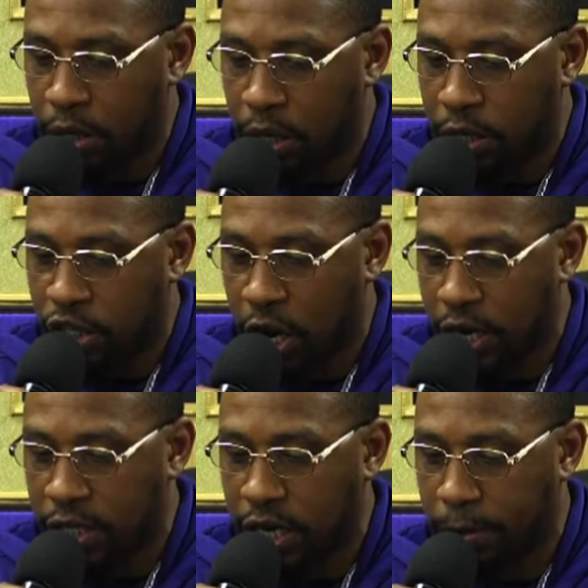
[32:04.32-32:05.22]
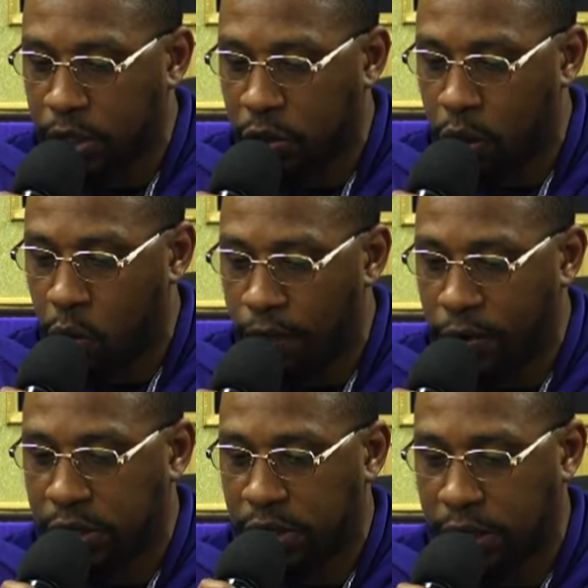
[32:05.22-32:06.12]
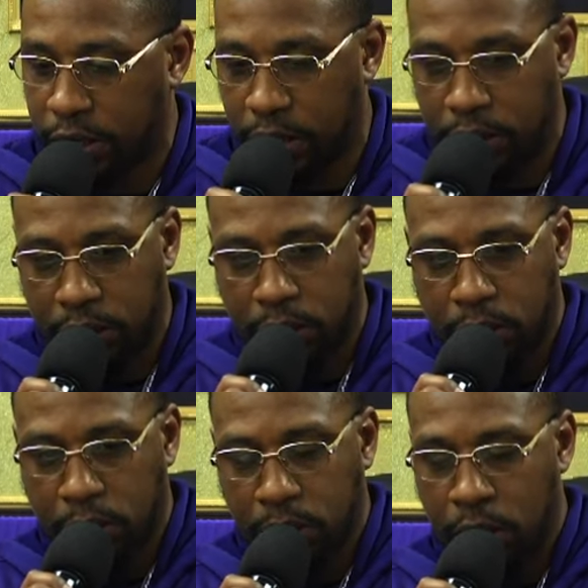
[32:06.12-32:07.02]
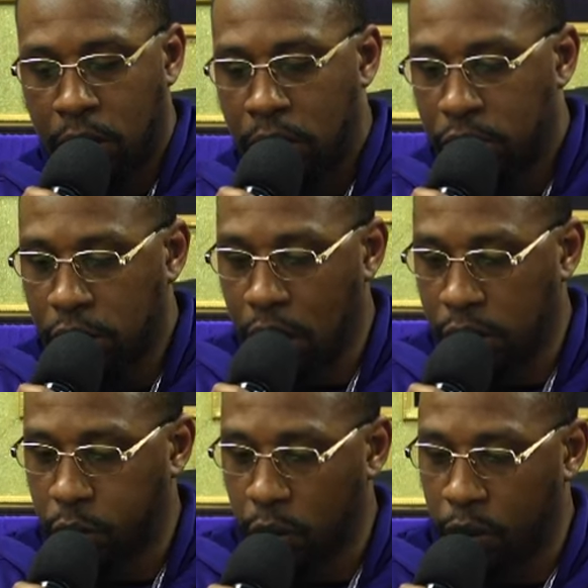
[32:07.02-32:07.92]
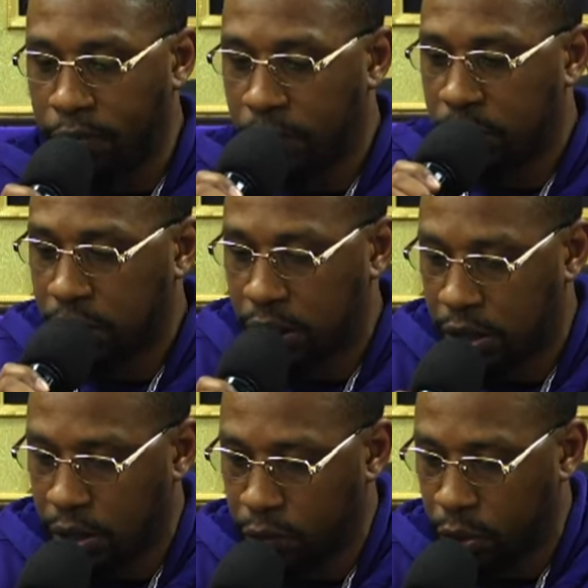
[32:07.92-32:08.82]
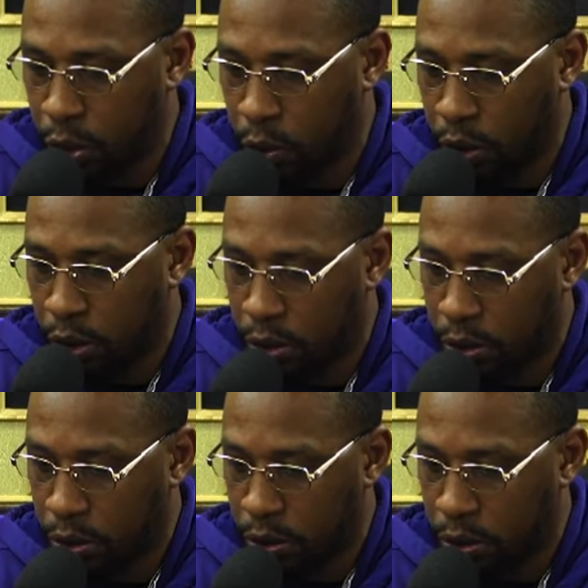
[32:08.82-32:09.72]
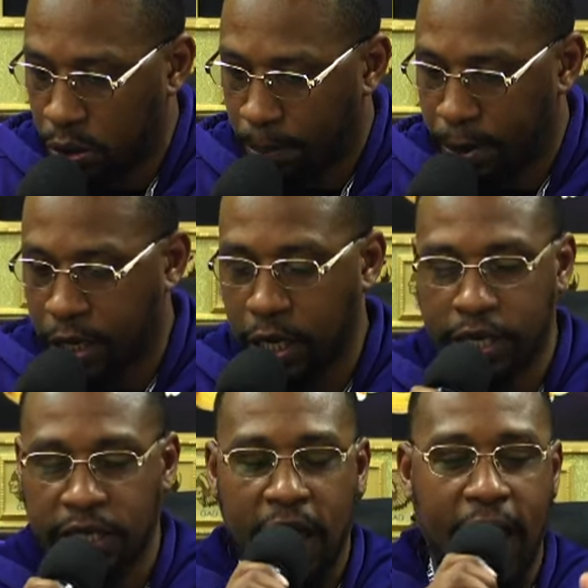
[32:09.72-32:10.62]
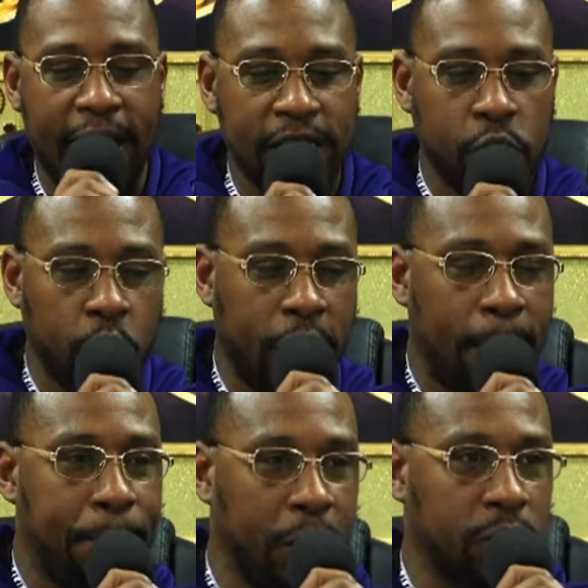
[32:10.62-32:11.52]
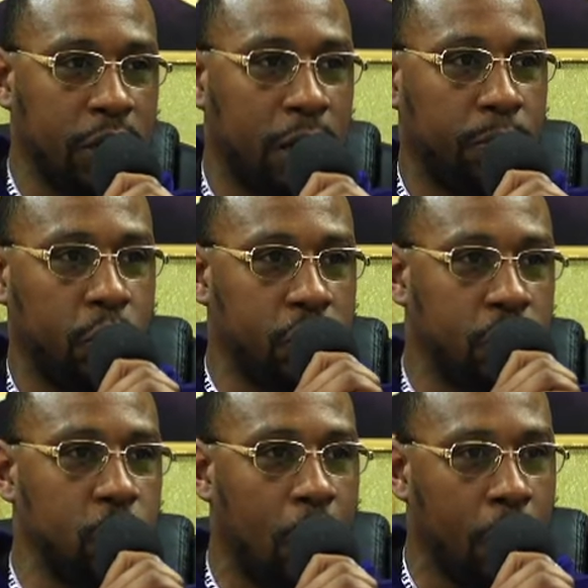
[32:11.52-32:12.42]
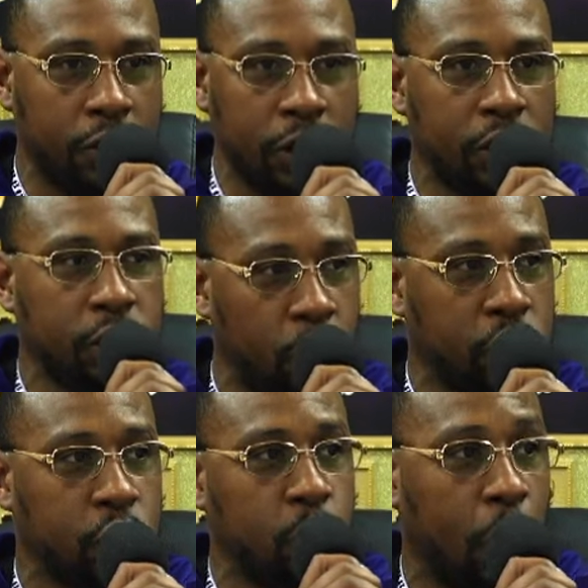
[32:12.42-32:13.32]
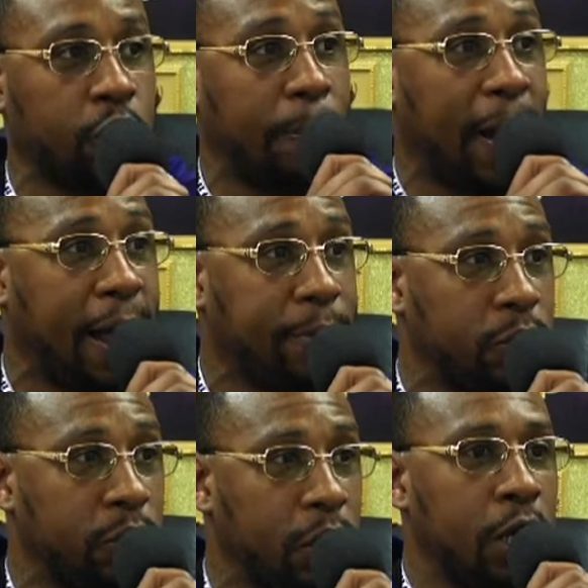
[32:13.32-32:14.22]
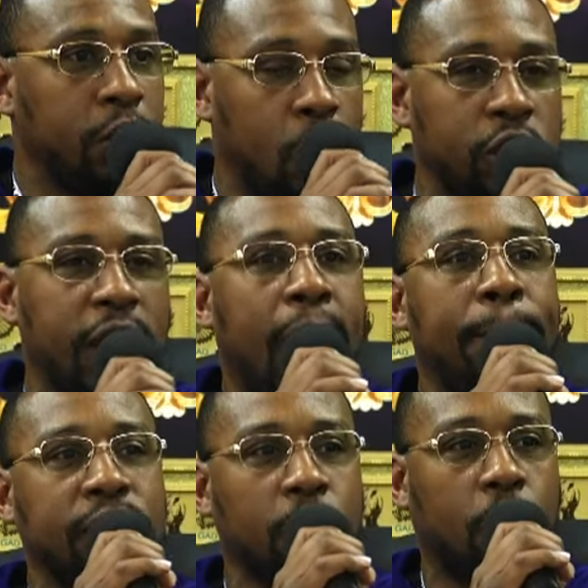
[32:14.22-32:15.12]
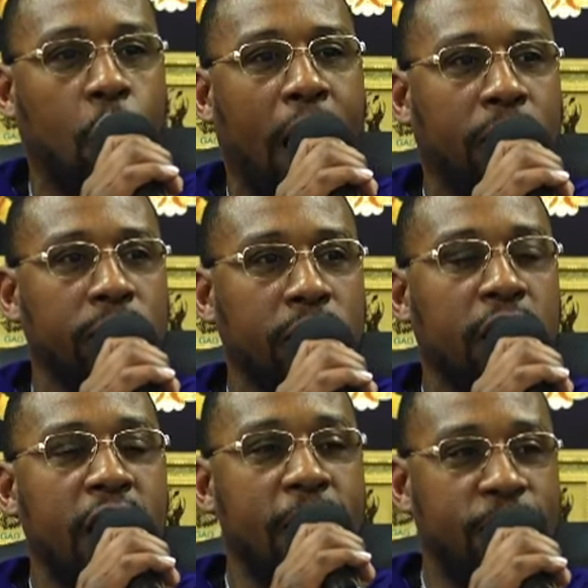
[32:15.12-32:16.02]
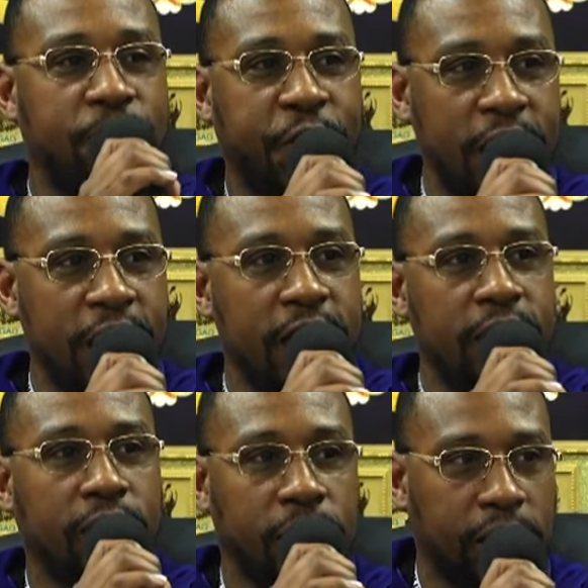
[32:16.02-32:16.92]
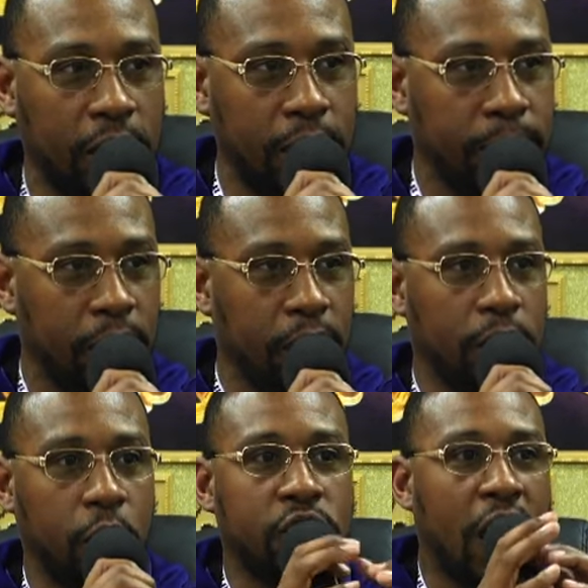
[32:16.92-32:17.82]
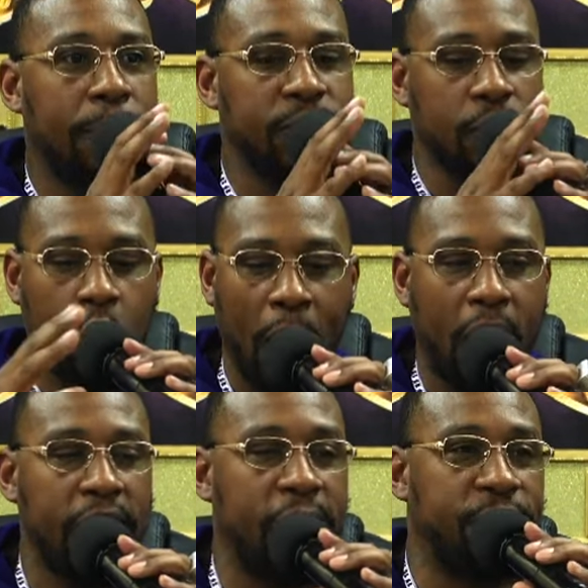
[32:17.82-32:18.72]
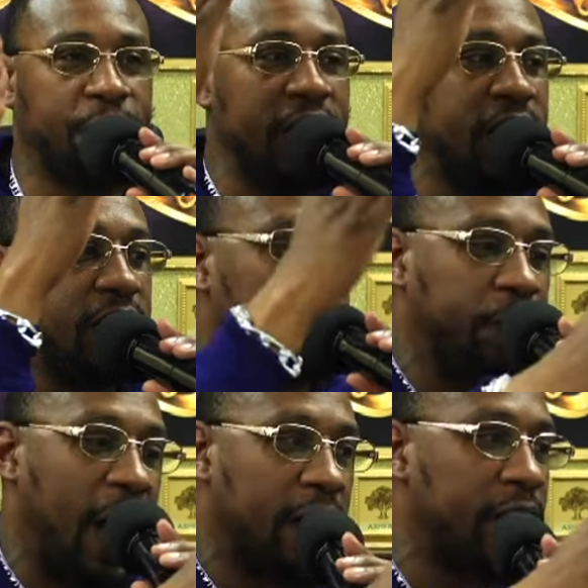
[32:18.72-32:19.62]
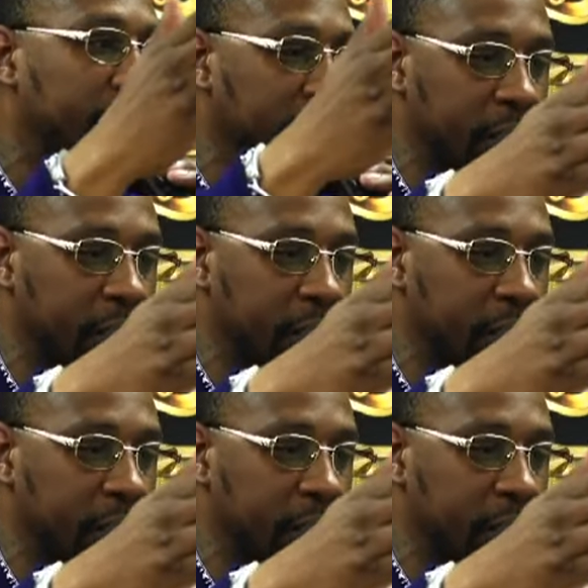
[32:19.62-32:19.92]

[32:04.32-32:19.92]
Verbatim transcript: to uh, John chapter twenty-one, verse sixteen. John twenty-one, verse sixteen, real quick. Because as you get built up, once you learn these, once you learn the Bible, your job is to go out and feed the sheep. Your job is to go out and feed the flock of